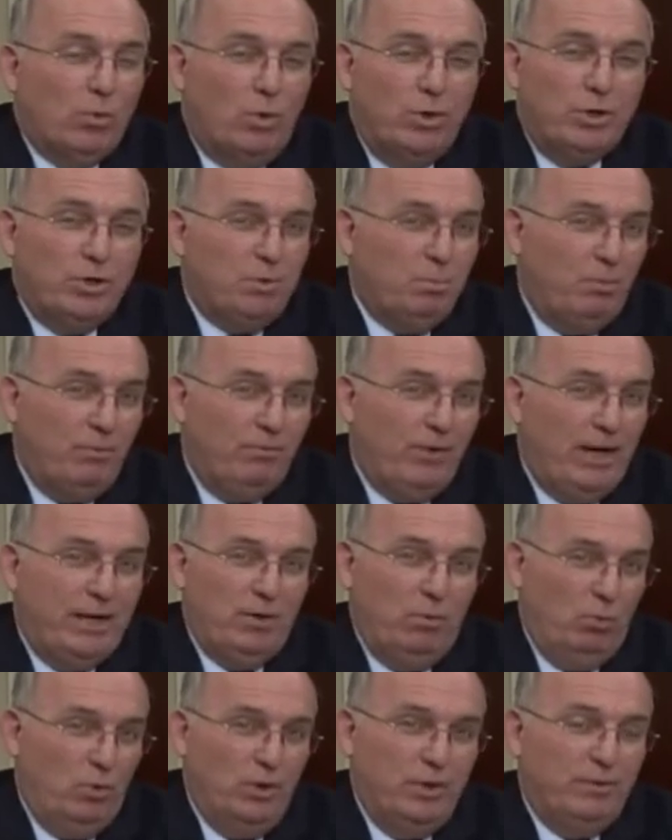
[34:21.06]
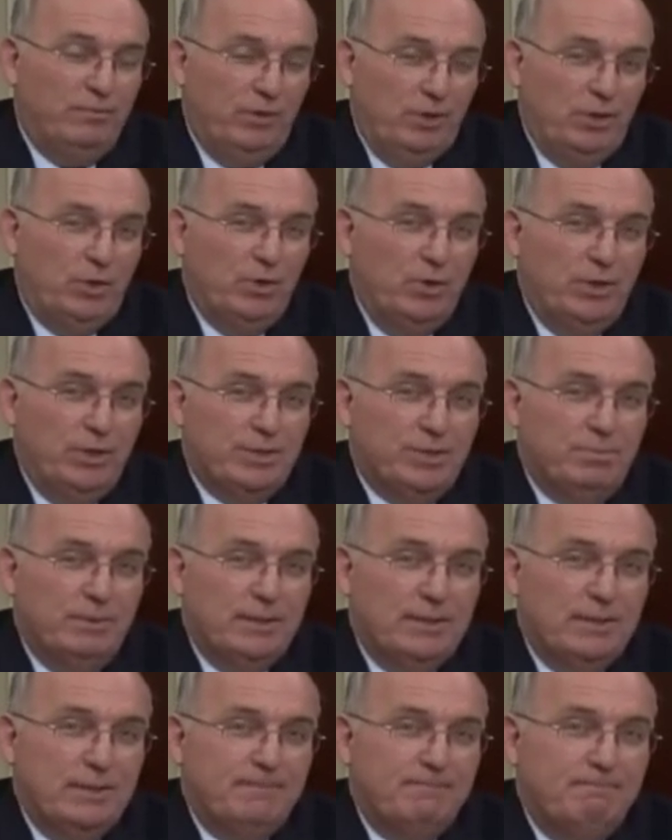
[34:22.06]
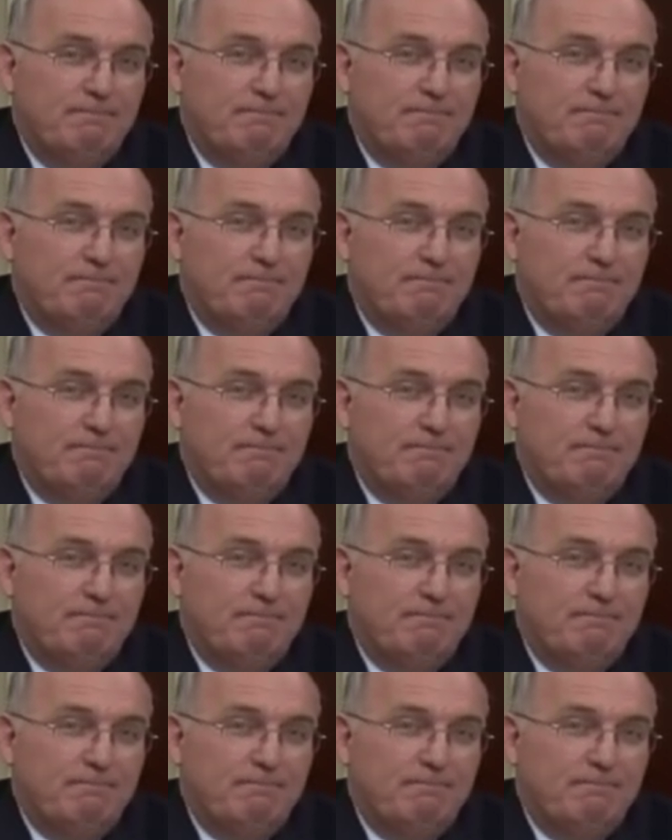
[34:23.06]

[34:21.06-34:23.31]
in order to provide a word of encouragement.